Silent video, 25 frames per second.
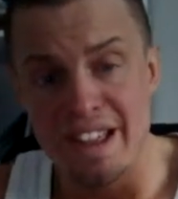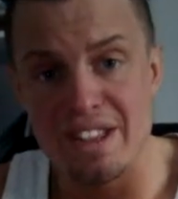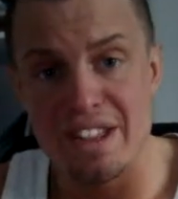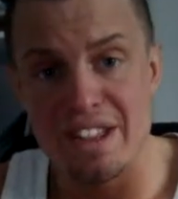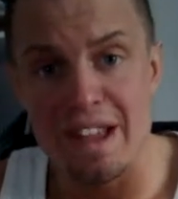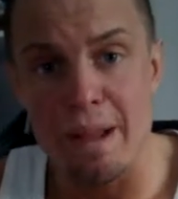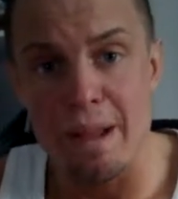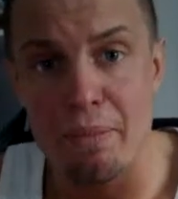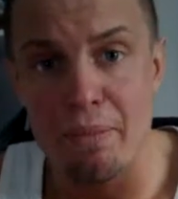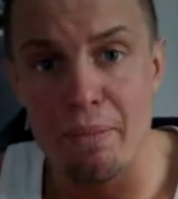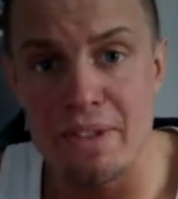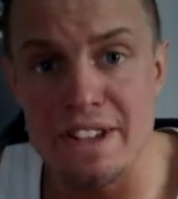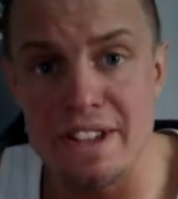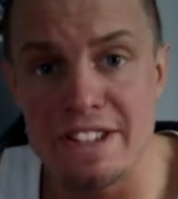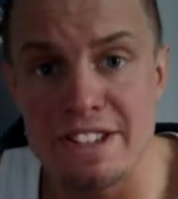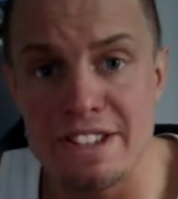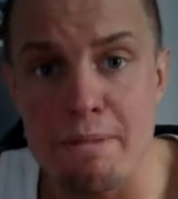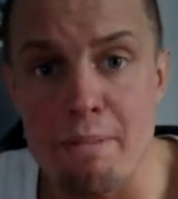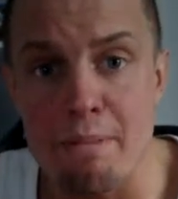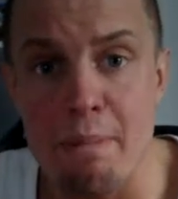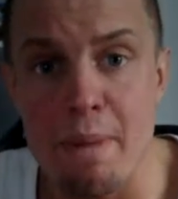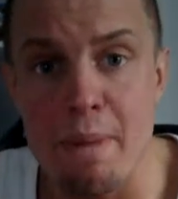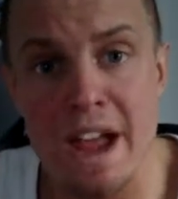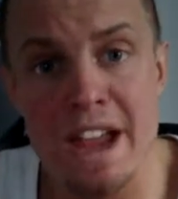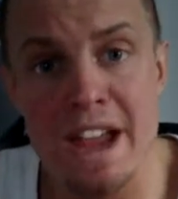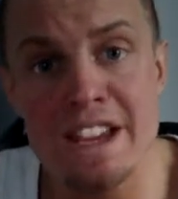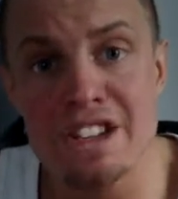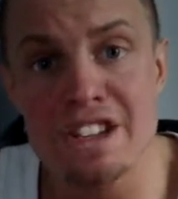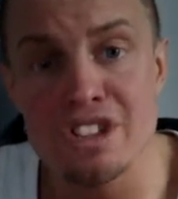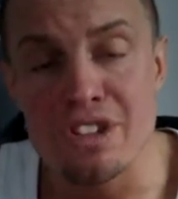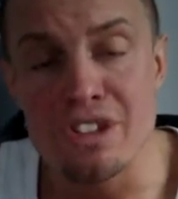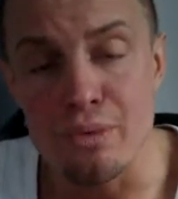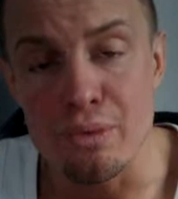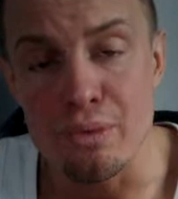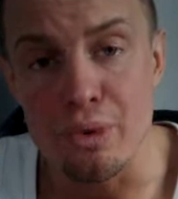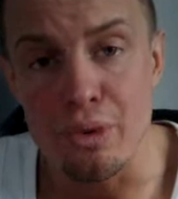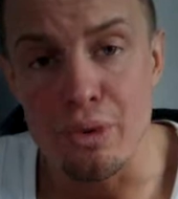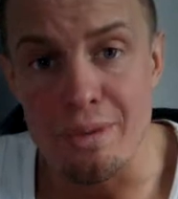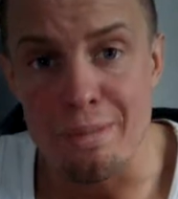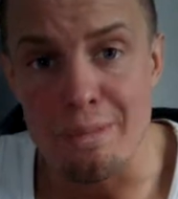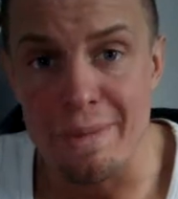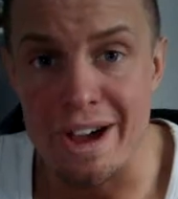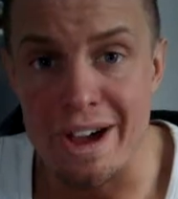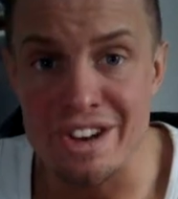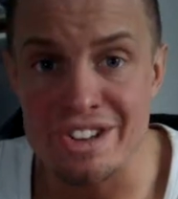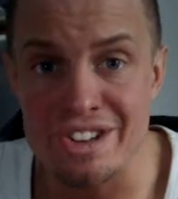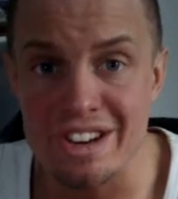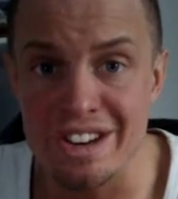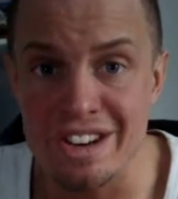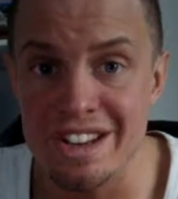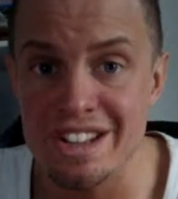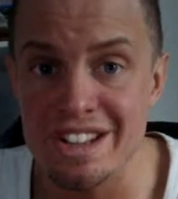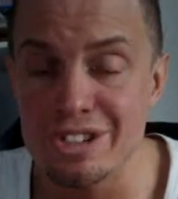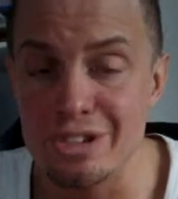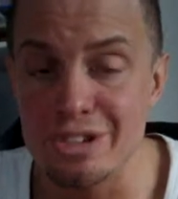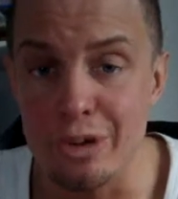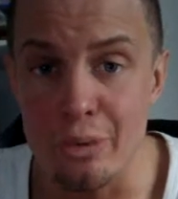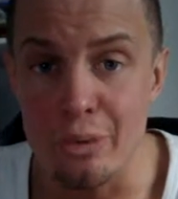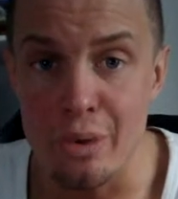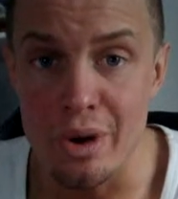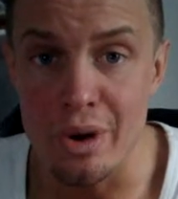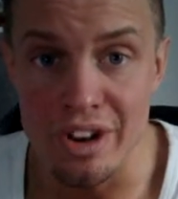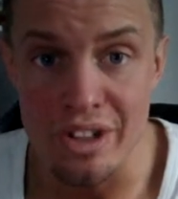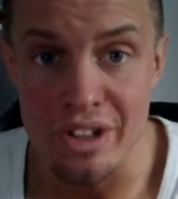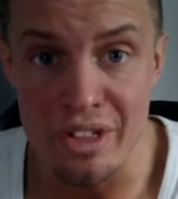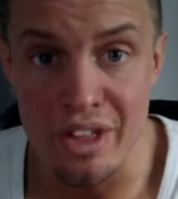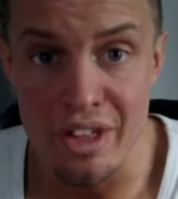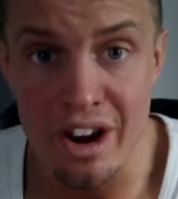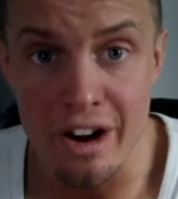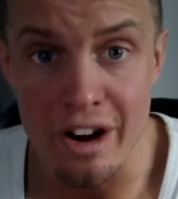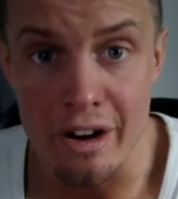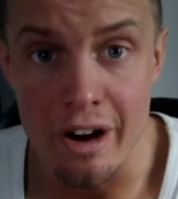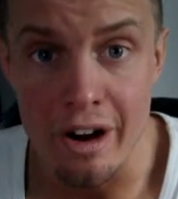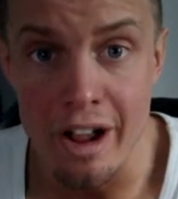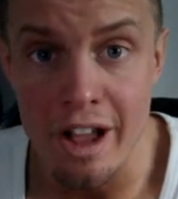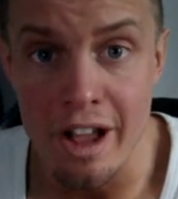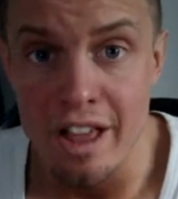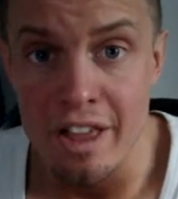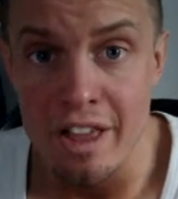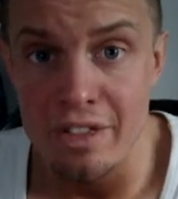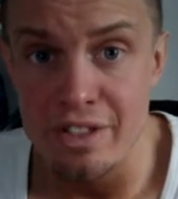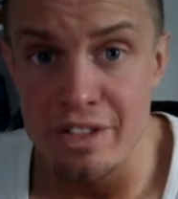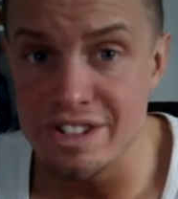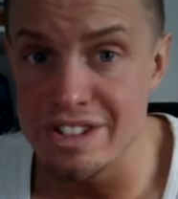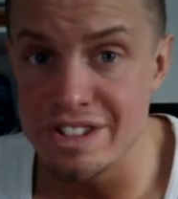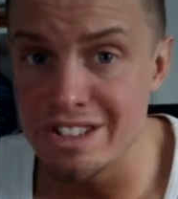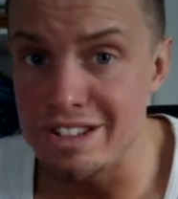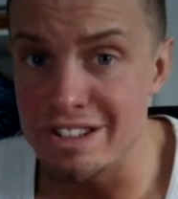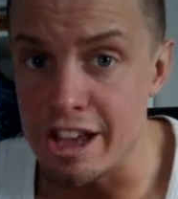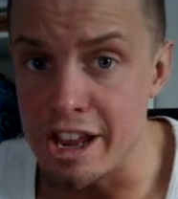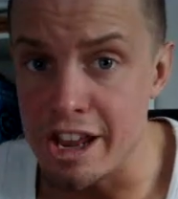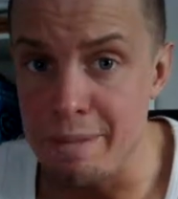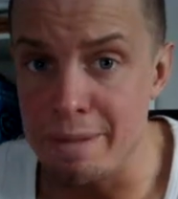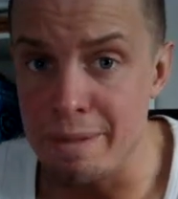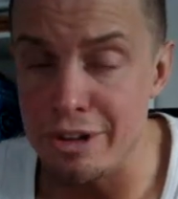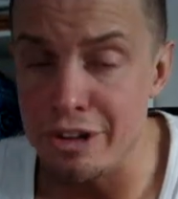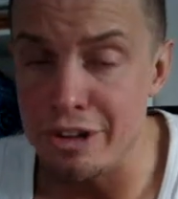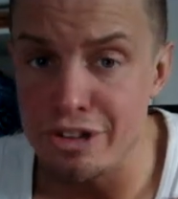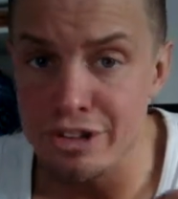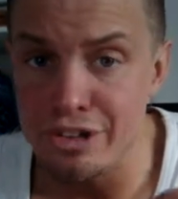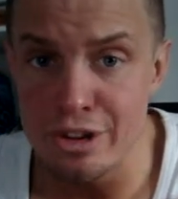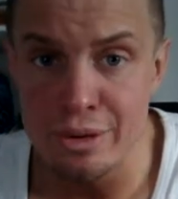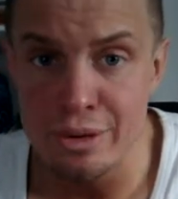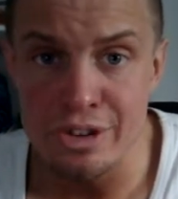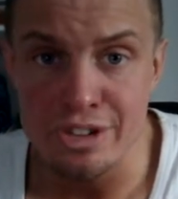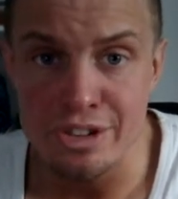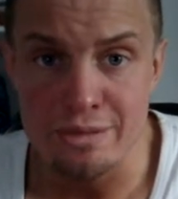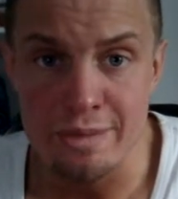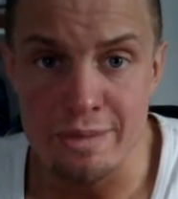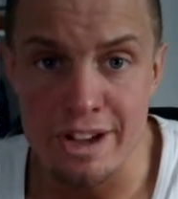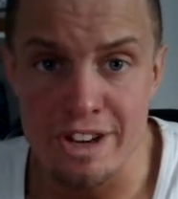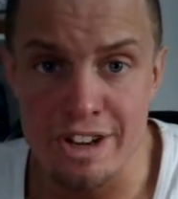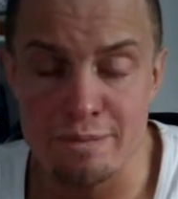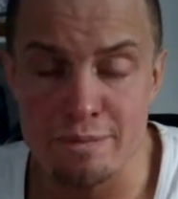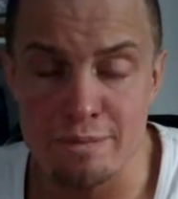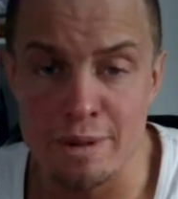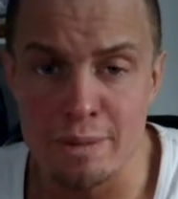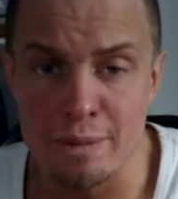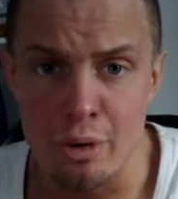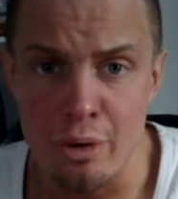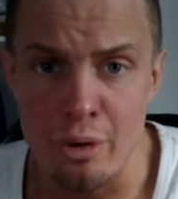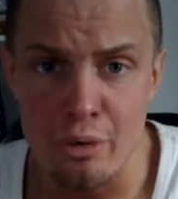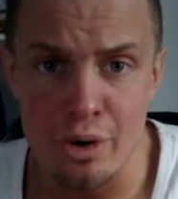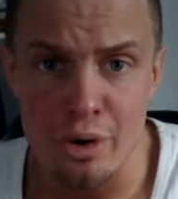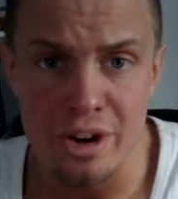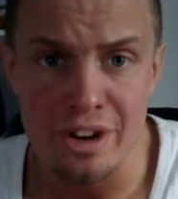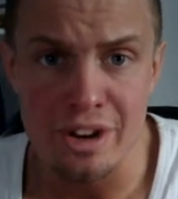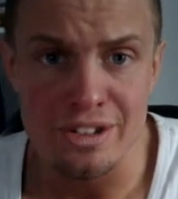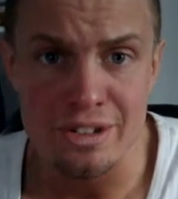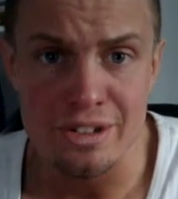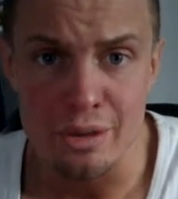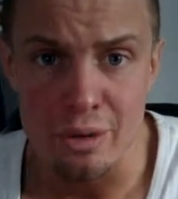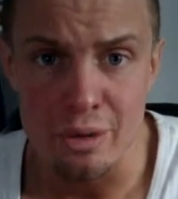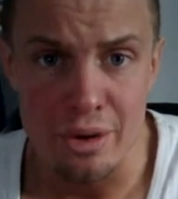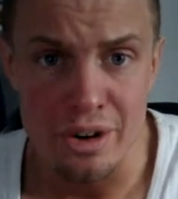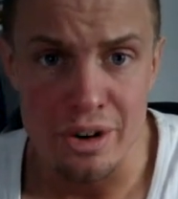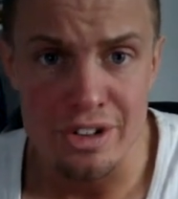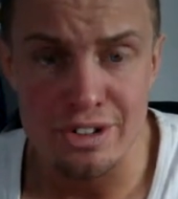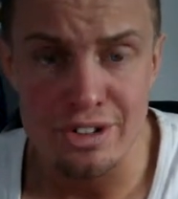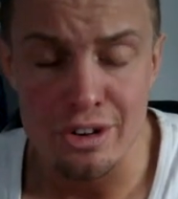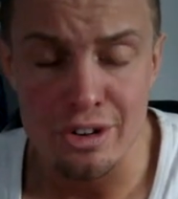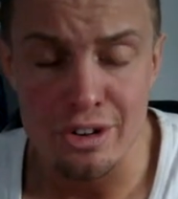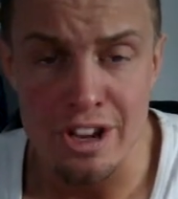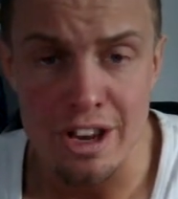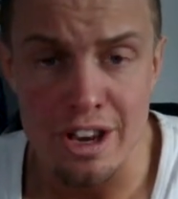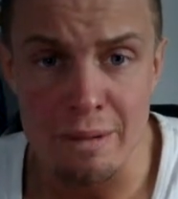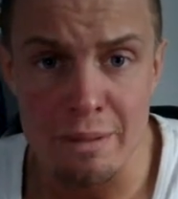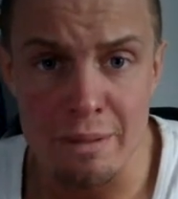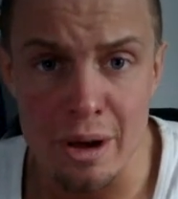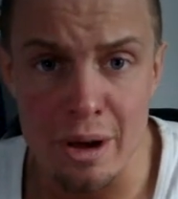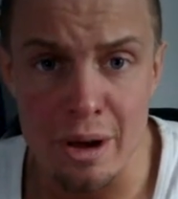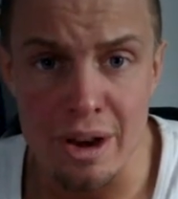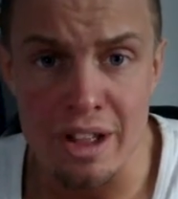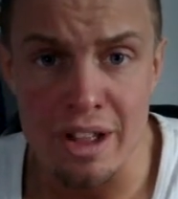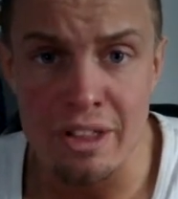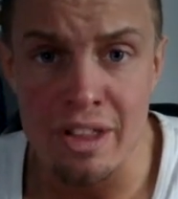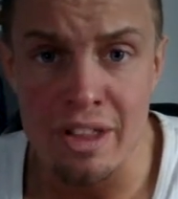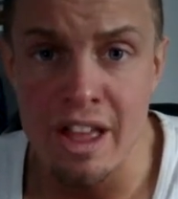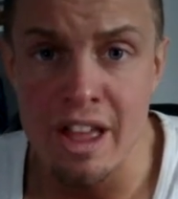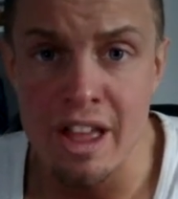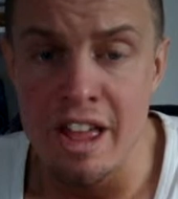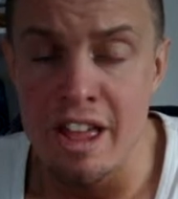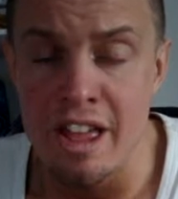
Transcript: The anticipation for the match, and it's already there. This is going to be a huge match. People are already talking about it.